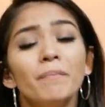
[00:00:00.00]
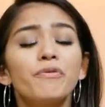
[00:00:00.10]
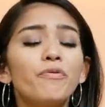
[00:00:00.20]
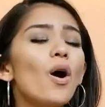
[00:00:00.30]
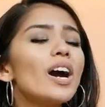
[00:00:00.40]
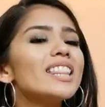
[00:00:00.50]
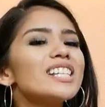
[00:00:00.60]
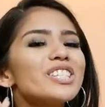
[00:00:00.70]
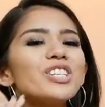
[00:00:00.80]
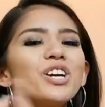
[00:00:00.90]
for
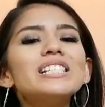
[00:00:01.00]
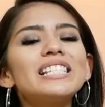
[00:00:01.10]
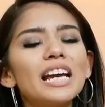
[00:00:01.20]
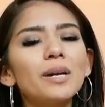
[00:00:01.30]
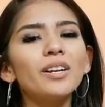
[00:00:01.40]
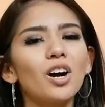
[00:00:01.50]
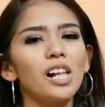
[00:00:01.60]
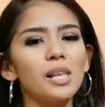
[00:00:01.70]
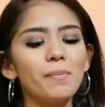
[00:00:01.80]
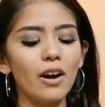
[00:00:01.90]
this new segment
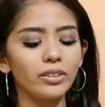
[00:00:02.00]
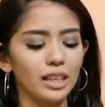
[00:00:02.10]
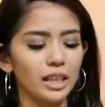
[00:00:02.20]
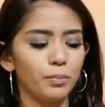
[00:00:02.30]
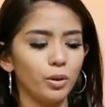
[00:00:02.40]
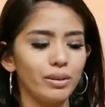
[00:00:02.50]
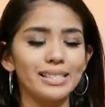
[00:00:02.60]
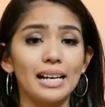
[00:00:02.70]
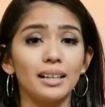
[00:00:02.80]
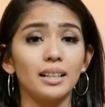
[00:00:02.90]
all about K-Beauty.
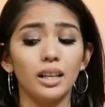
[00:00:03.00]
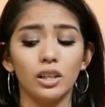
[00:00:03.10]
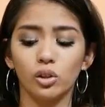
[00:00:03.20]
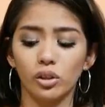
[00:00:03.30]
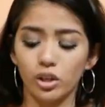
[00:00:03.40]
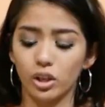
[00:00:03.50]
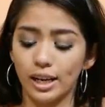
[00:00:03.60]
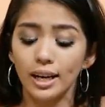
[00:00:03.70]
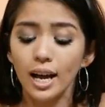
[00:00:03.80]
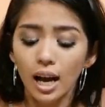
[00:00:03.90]
Sana na enjoy nyo
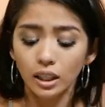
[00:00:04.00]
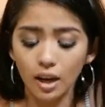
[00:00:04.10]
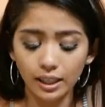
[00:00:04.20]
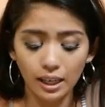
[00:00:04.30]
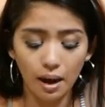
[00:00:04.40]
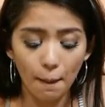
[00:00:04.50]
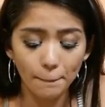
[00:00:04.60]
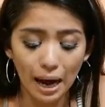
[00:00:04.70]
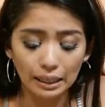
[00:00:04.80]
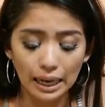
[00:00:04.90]
rin talking
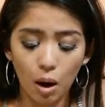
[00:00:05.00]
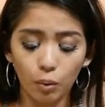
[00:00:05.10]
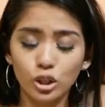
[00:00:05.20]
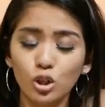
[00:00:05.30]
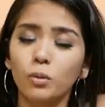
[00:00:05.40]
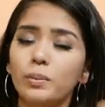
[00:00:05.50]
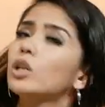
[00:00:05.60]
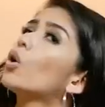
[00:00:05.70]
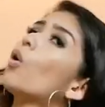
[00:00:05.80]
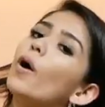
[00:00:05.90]
about our Tobi
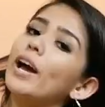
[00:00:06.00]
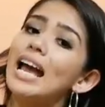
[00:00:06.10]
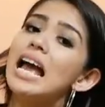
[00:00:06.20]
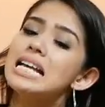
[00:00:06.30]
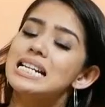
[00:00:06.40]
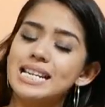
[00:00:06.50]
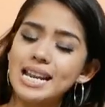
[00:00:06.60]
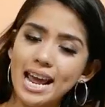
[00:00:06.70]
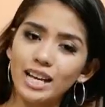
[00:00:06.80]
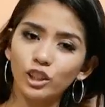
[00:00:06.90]
Koi
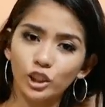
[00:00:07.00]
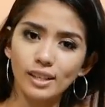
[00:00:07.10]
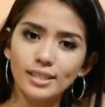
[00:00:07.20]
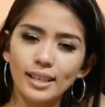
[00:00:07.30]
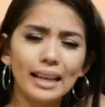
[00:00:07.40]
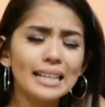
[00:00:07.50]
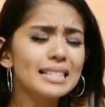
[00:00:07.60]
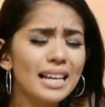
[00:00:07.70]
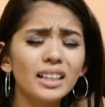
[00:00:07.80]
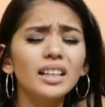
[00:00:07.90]
Nail Gel Set. And
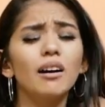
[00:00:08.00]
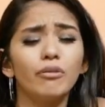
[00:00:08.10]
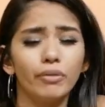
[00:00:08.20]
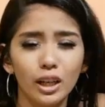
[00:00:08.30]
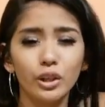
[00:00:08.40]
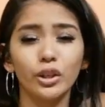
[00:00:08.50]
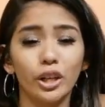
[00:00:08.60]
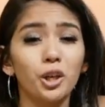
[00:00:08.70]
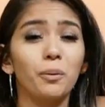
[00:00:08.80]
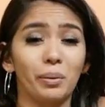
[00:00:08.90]
sana na avail nyo rin
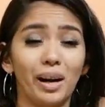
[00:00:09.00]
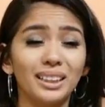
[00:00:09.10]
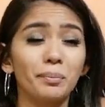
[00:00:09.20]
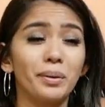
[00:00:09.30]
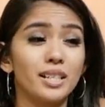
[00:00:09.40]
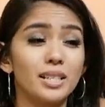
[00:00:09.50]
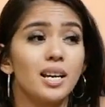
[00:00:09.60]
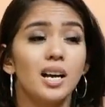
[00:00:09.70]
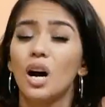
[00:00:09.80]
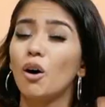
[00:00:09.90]
yung product because,
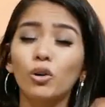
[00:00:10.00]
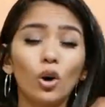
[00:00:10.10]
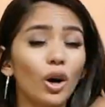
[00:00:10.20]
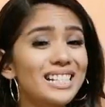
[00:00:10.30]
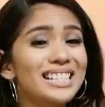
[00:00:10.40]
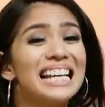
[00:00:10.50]
of course,